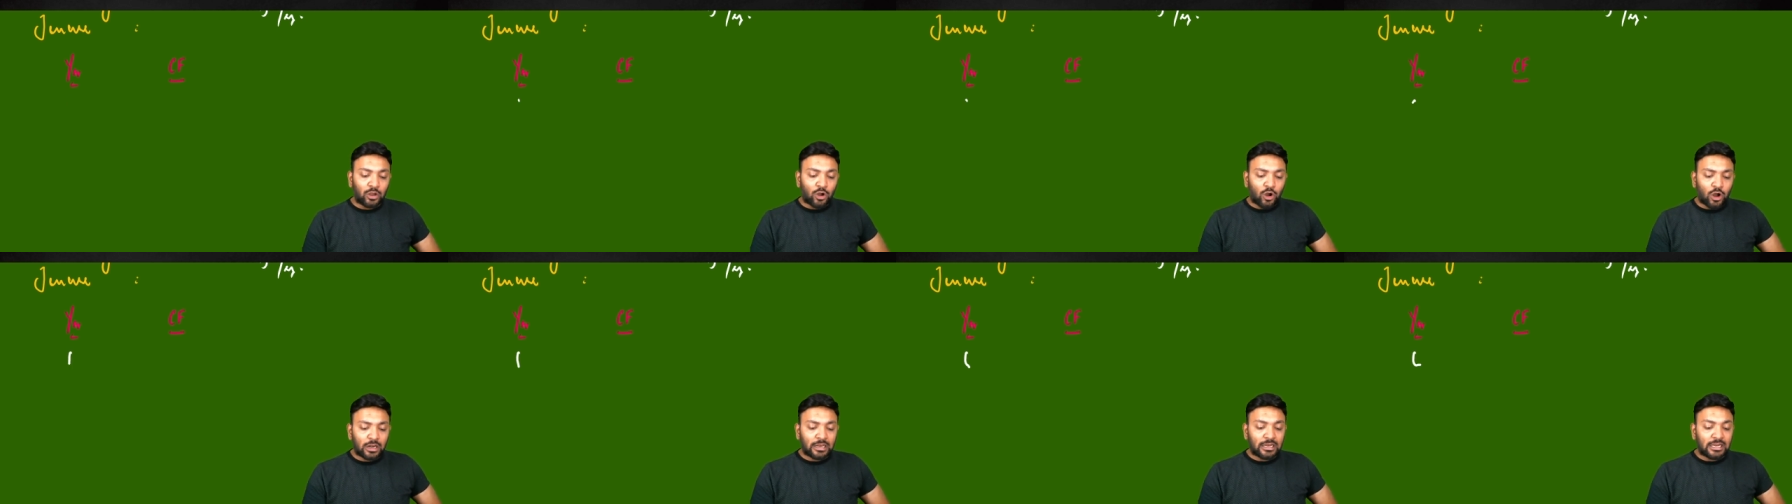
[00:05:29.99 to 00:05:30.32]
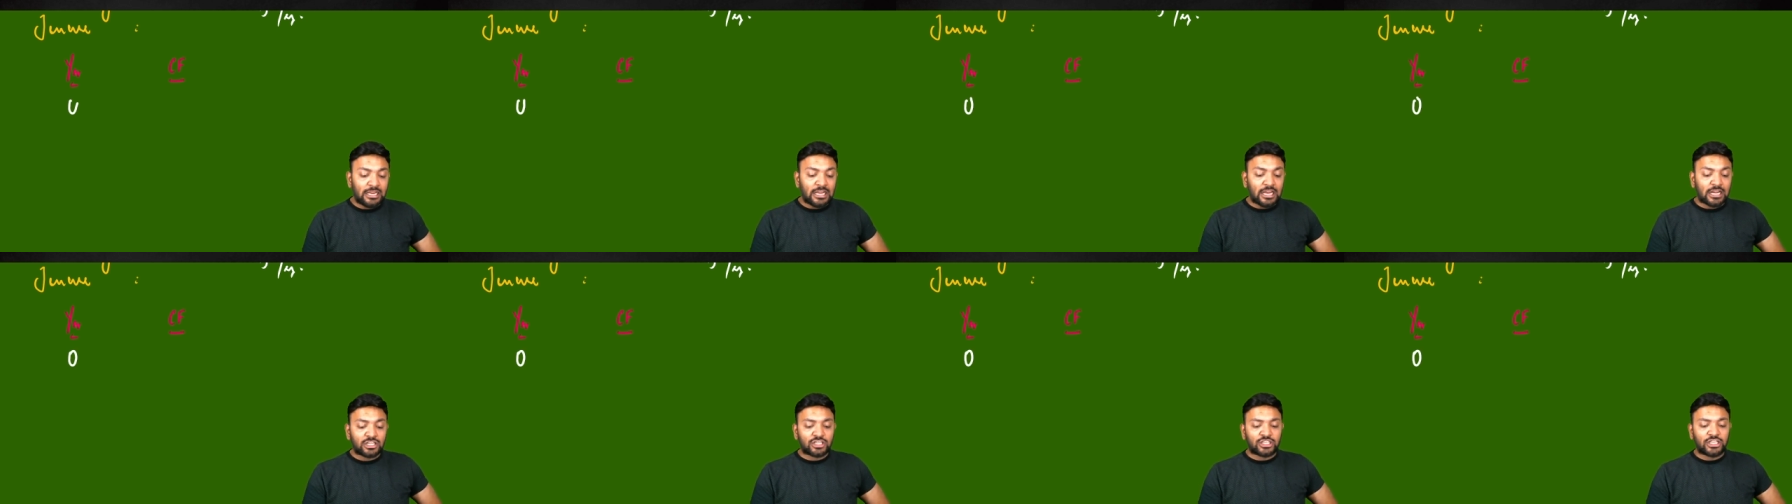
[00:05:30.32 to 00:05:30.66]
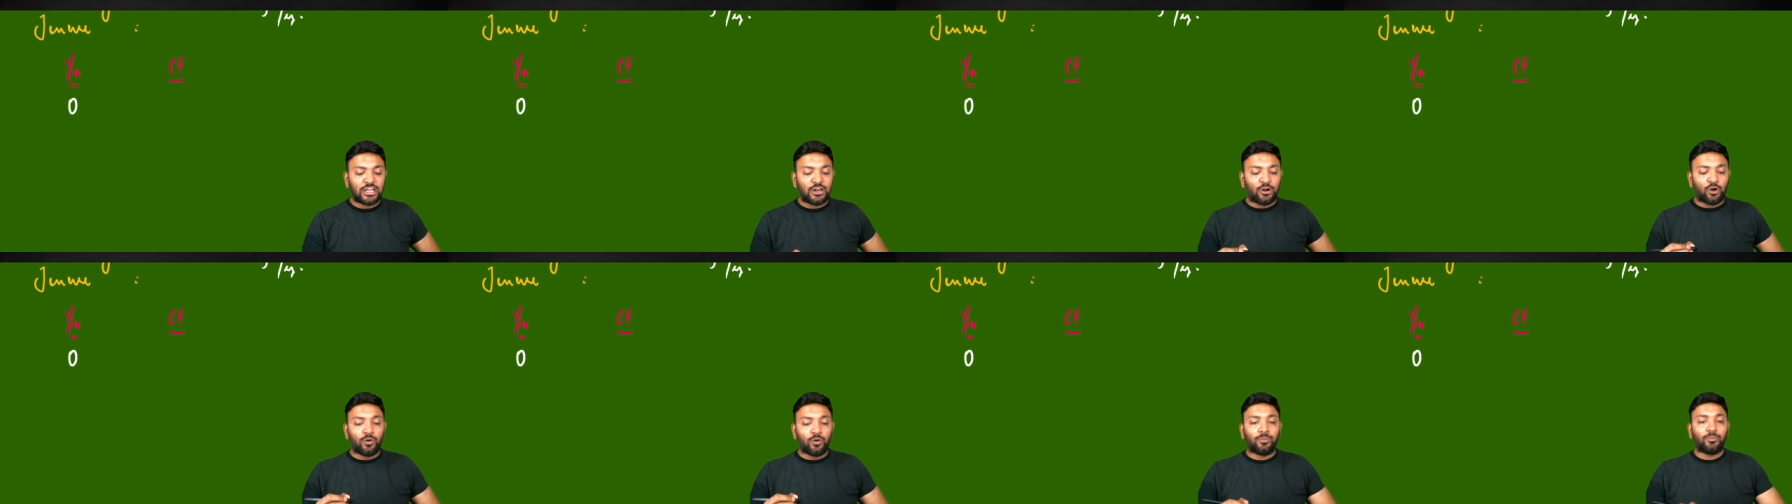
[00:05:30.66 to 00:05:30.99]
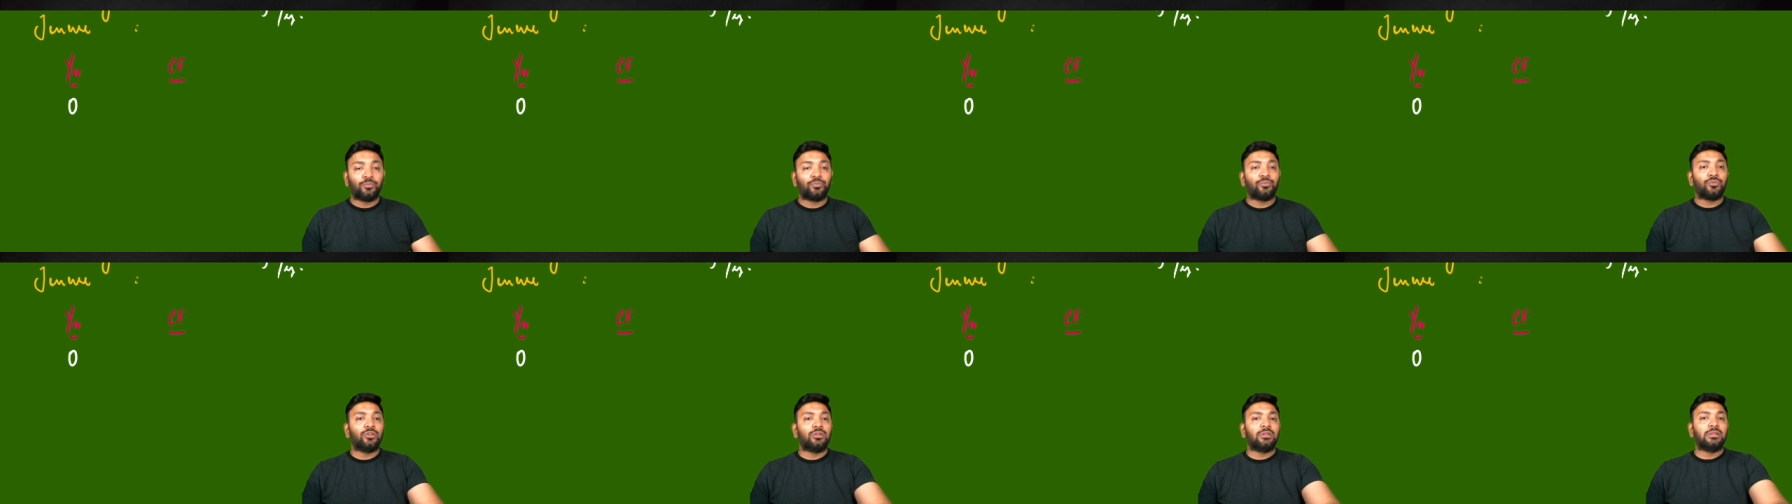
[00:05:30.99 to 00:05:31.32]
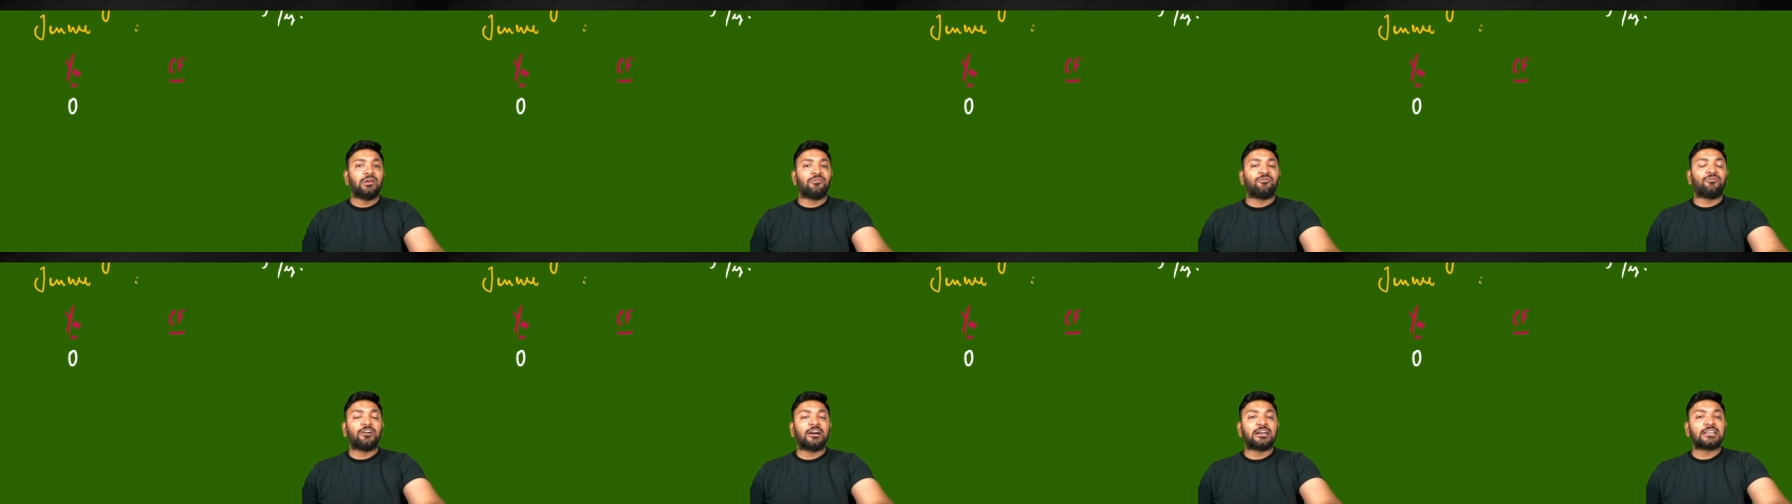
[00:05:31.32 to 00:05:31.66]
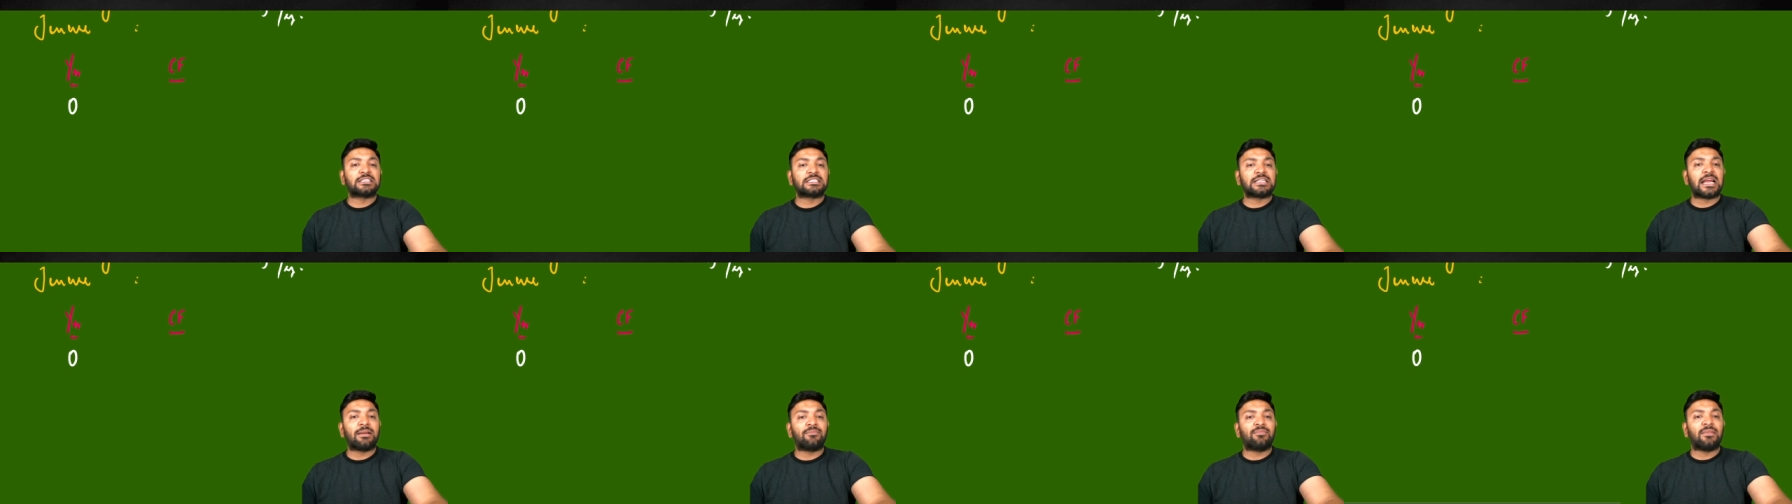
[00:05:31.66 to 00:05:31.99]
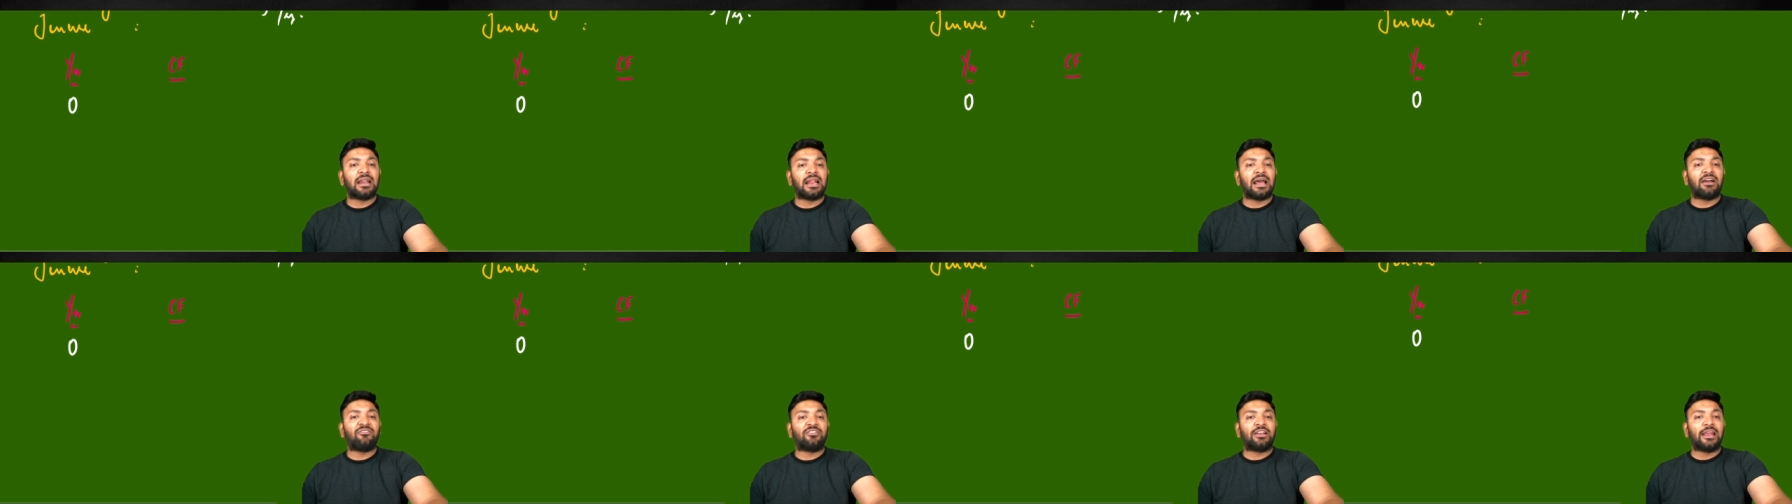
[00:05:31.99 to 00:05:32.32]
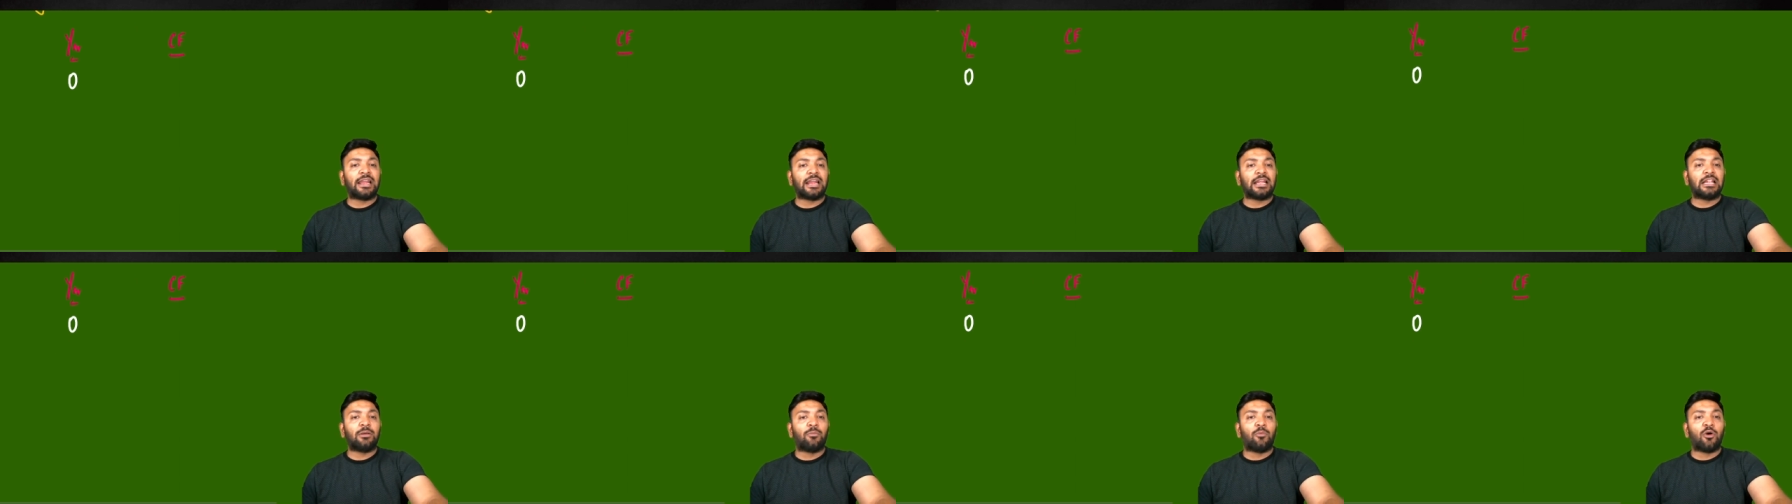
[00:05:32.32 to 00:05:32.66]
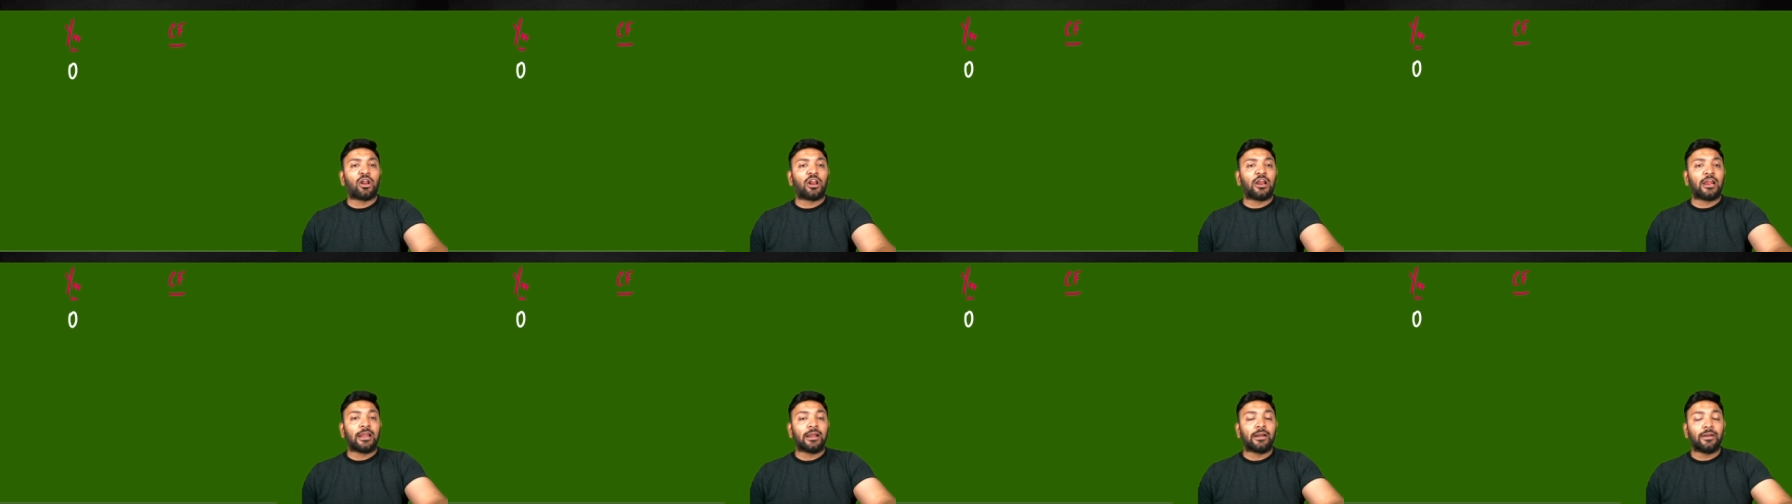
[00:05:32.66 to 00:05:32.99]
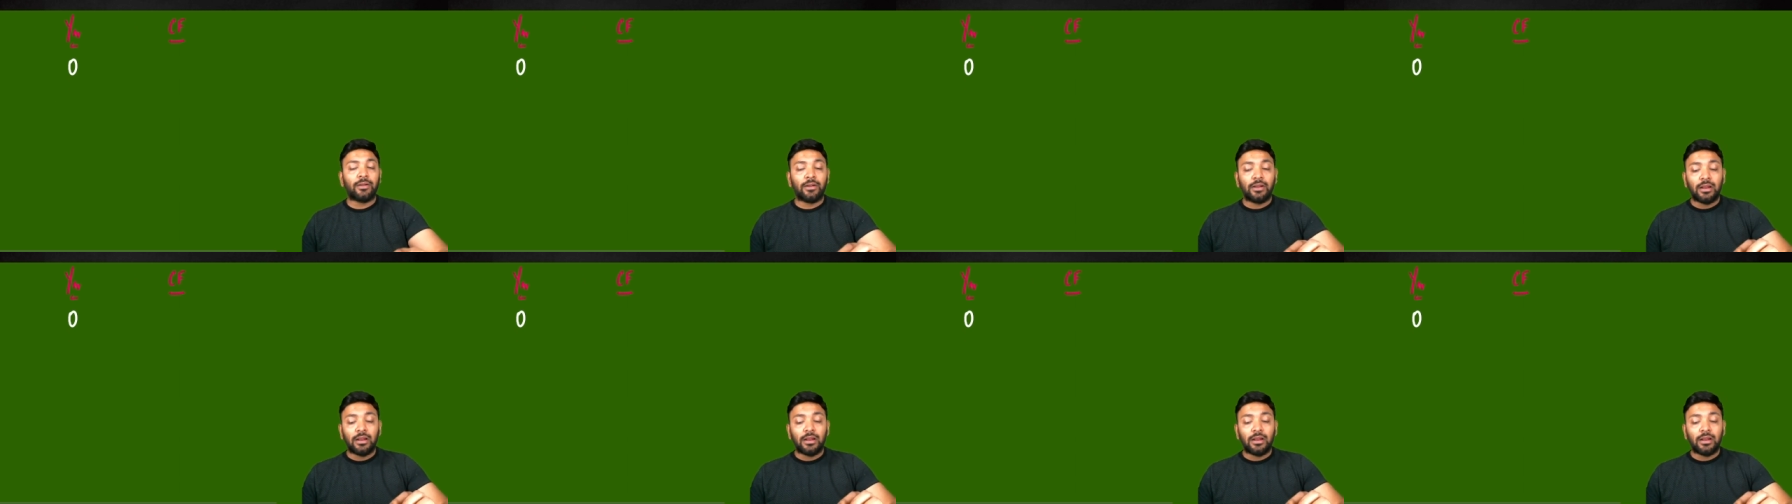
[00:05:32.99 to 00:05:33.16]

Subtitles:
or year zero, the first time that I have taken the borrowing,